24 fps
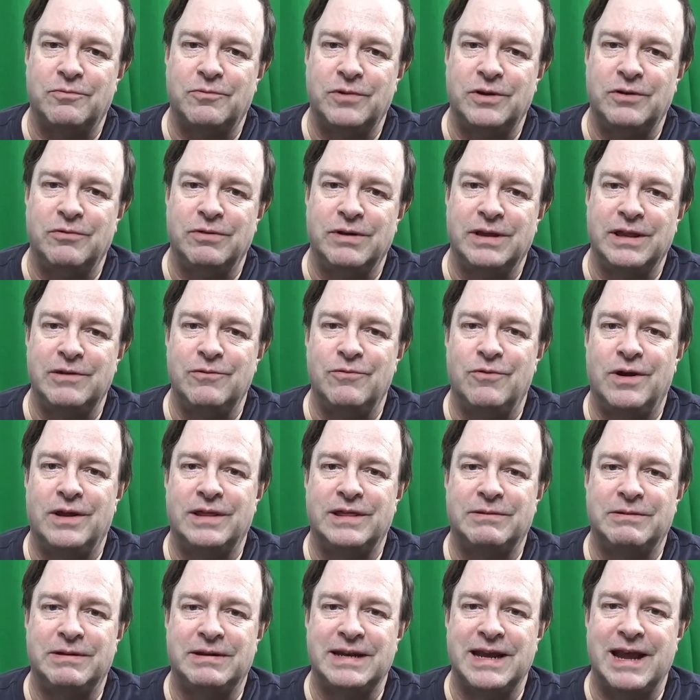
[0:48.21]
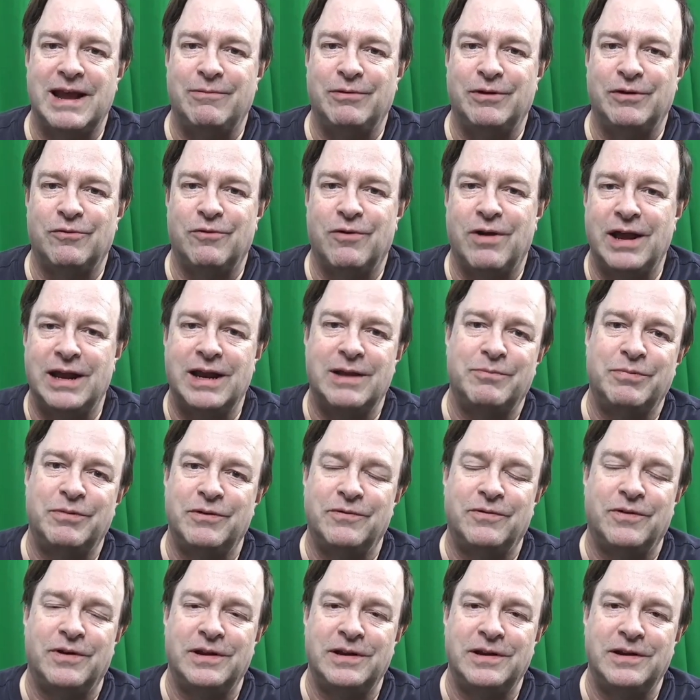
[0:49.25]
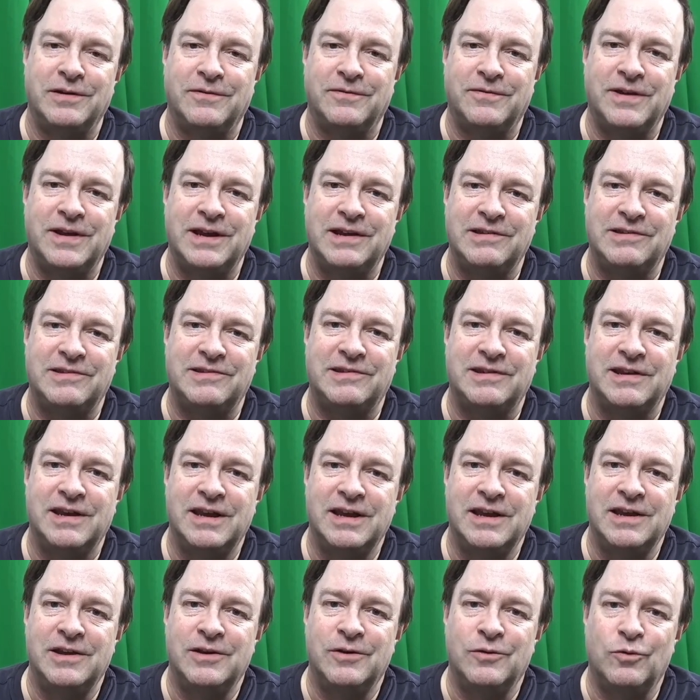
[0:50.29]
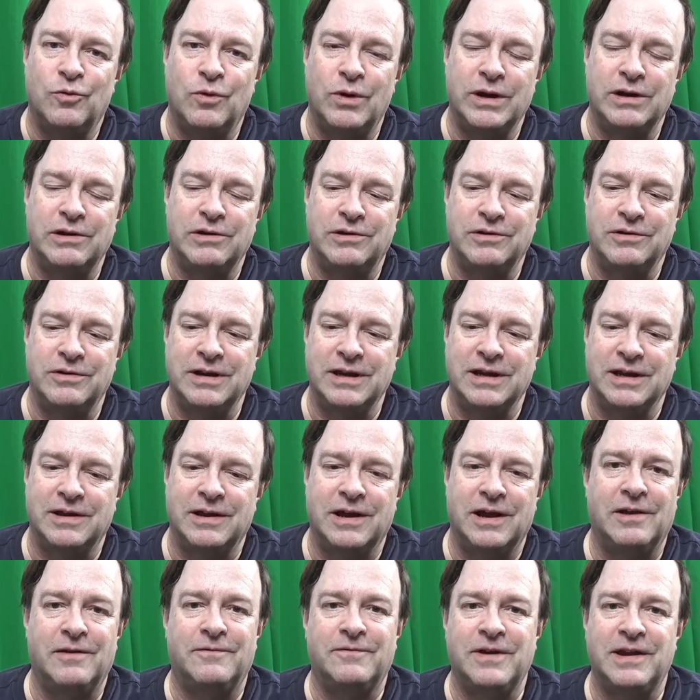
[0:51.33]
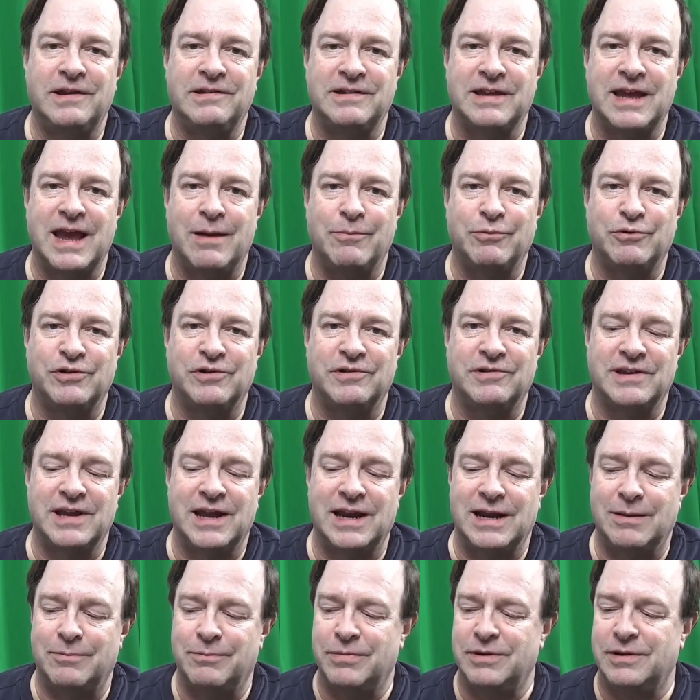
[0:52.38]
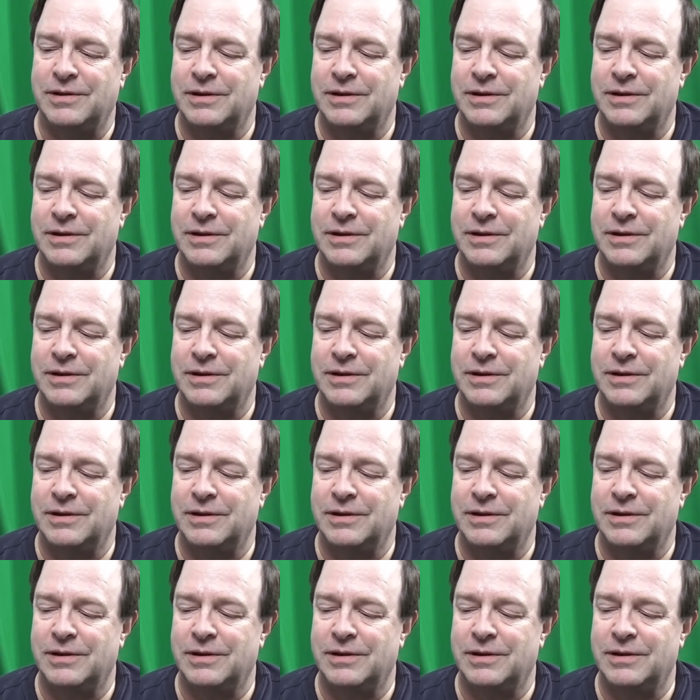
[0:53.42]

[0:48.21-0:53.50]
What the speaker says: You really want the tablet right up in front of your face when you're doing a face capture setup.